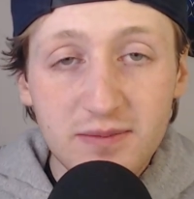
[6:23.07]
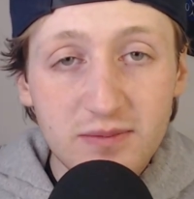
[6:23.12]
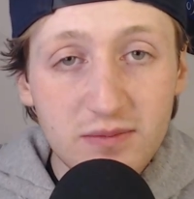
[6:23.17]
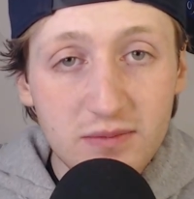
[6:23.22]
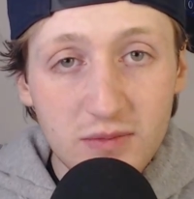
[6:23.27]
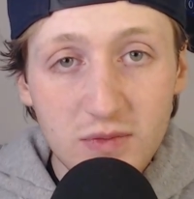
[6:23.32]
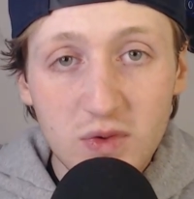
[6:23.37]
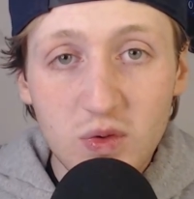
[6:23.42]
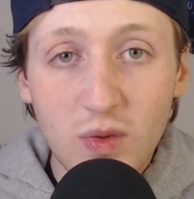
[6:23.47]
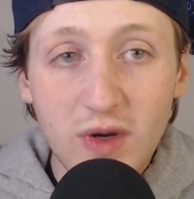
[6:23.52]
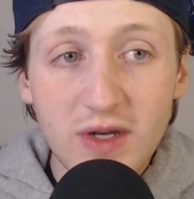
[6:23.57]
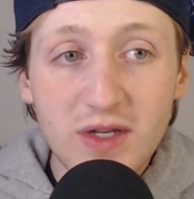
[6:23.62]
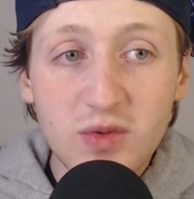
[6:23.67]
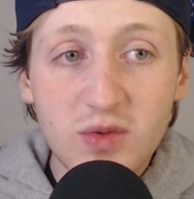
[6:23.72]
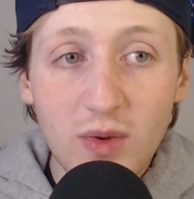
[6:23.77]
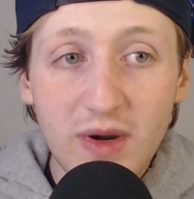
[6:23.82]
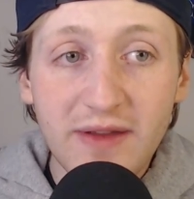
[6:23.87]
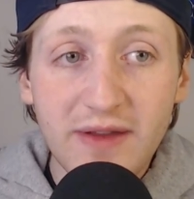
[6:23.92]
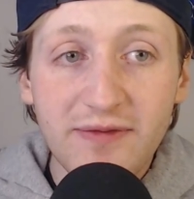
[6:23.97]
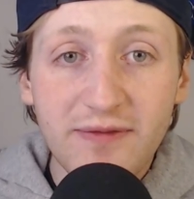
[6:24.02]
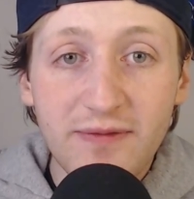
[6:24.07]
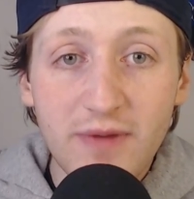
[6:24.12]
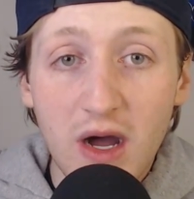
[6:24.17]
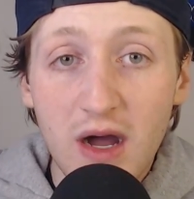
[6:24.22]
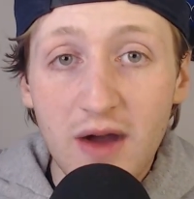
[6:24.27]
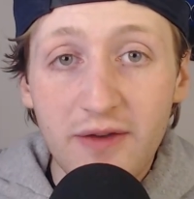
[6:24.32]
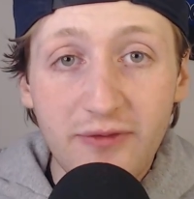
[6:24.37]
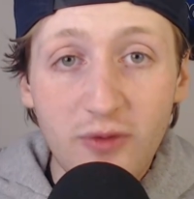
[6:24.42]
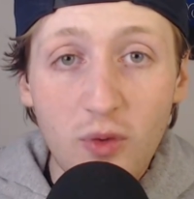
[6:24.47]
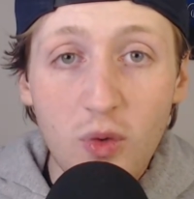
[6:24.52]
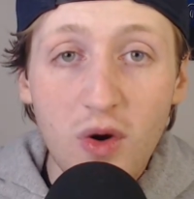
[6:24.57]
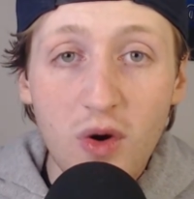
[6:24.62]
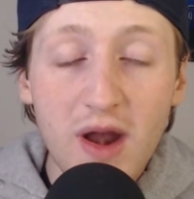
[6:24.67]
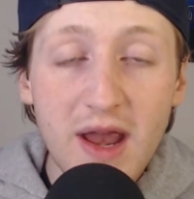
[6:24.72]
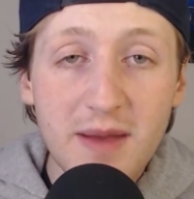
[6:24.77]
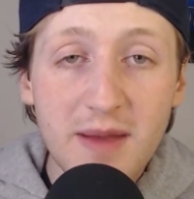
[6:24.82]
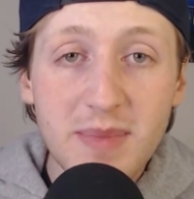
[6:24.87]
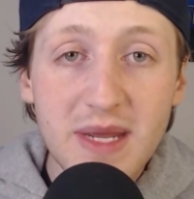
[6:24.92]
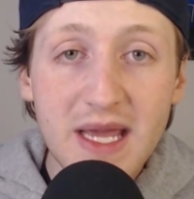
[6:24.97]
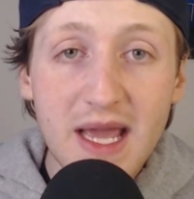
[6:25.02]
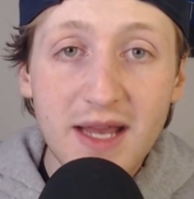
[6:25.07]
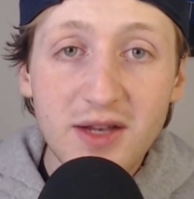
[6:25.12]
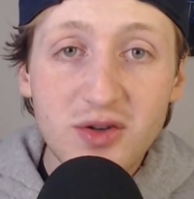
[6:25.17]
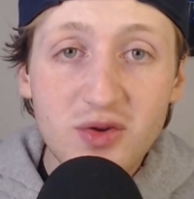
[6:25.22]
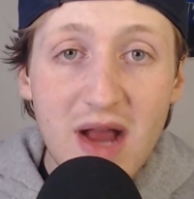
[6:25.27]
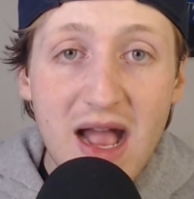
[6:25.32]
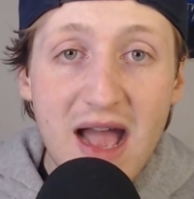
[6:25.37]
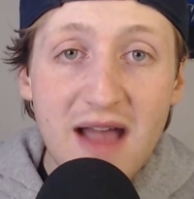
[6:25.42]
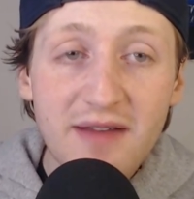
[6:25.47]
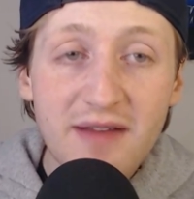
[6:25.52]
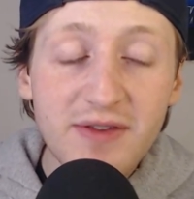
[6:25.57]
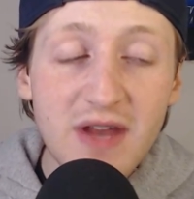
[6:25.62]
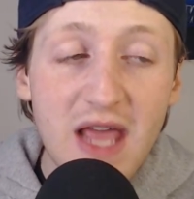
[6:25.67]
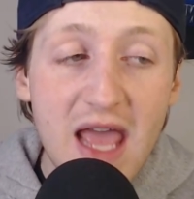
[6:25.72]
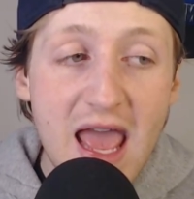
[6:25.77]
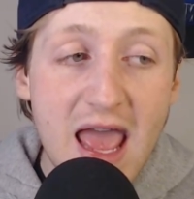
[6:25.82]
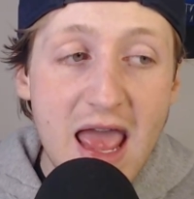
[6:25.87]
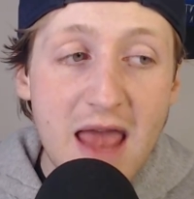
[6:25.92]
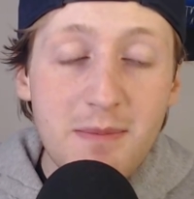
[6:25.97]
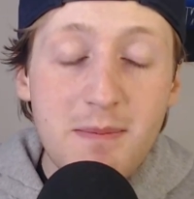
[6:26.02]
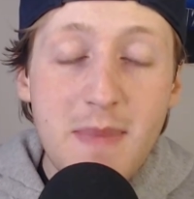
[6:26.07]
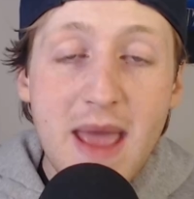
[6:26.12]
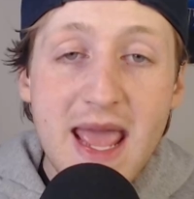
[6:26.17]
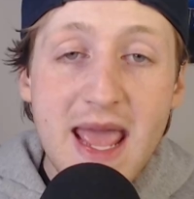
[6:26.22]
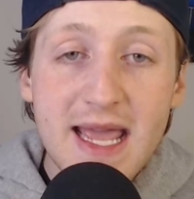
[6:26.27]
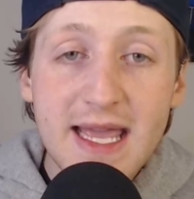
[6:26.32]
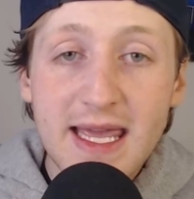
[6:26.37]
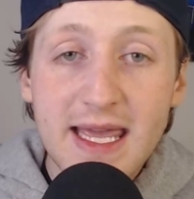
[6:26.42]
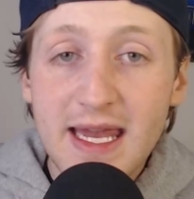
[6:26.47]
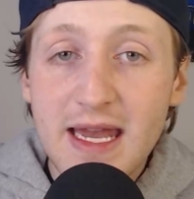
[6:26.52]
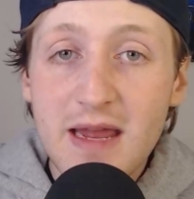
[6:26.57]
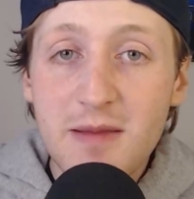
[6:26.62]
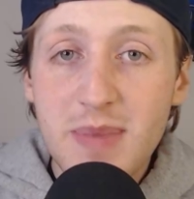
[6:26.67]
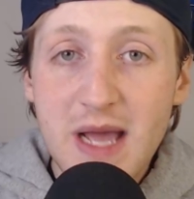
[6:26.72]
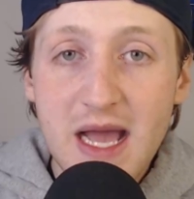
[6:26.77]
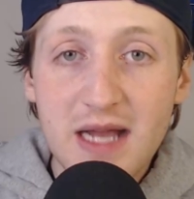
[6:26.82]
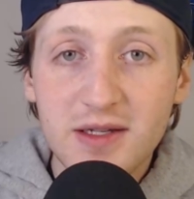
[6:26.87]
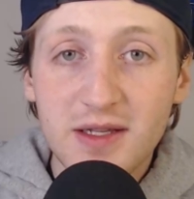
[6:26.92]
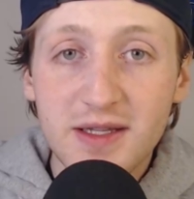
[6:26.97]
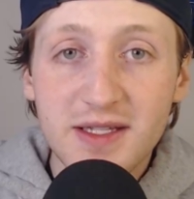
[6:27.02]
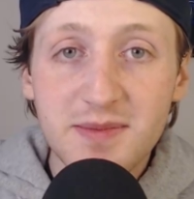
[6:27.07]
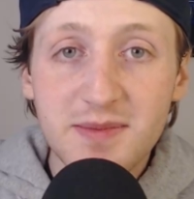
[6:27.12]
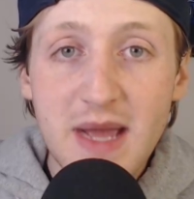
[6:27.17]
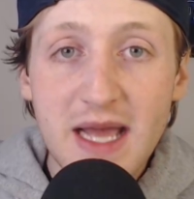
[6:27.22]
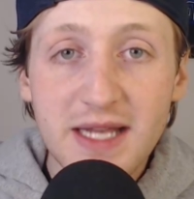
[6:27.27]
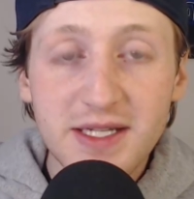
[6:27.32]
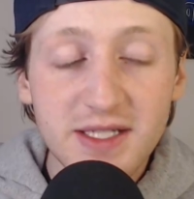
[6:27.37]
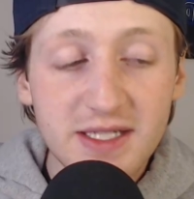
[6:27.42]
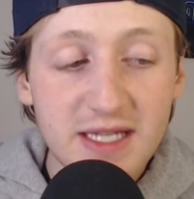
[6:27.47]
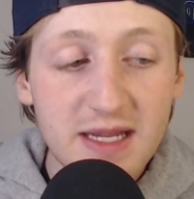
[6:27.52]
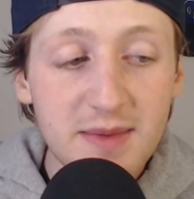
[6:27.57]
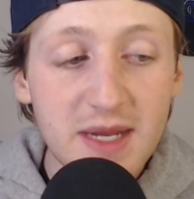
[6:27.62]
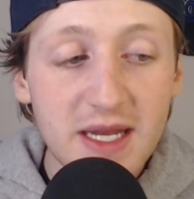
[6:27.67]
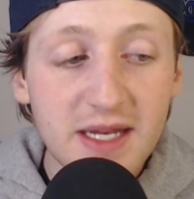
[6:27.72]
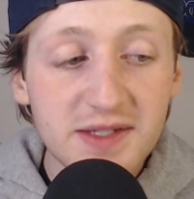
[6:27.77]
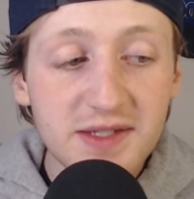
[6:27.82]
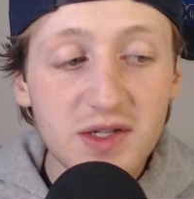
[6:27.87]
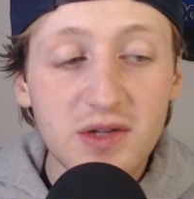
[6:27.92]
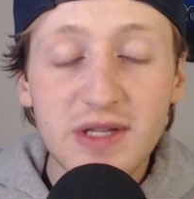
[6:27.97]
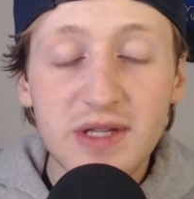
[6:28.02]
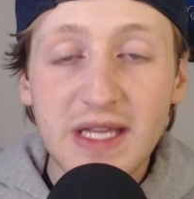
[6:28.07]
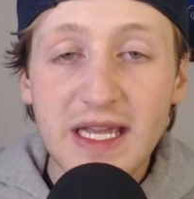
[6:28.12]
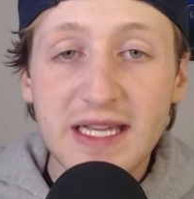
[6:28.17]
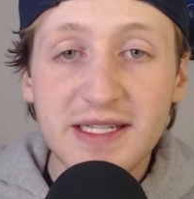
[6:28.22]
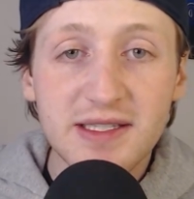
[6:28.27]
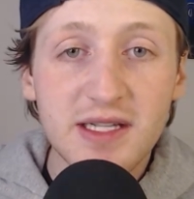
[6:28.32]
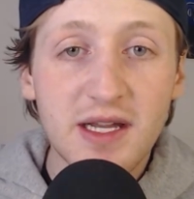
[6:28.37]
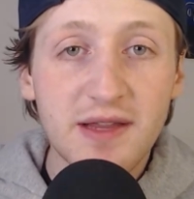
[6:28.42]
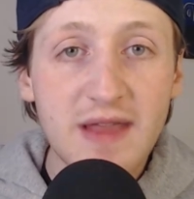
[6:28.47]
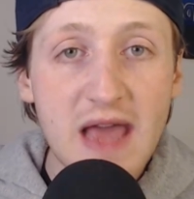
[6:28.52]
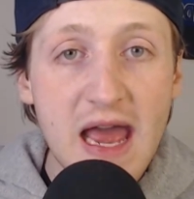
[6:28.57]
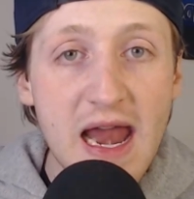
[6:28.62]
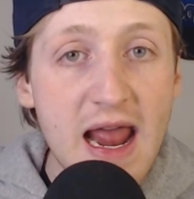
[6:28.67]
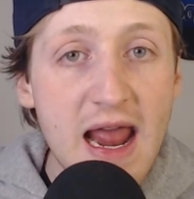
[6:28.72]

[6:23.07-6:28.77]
2024 NBA draft and make an impact on this Magic team. And he certainly has done that.